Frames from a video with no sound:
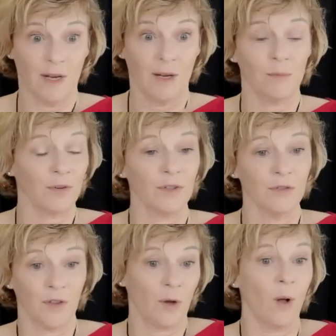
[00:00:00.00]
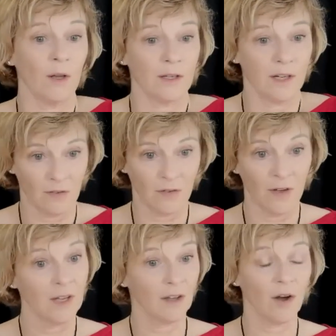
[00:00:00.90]
improve the quality of
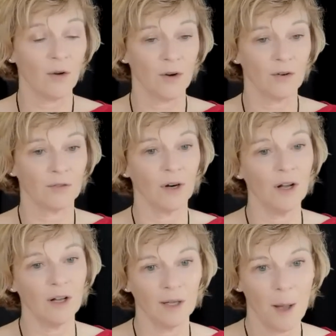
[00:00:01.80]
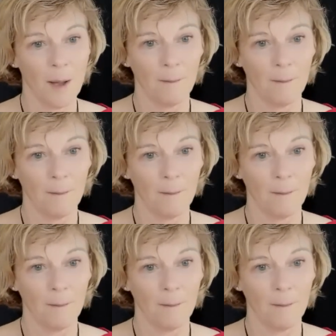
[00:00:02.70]
the code overall,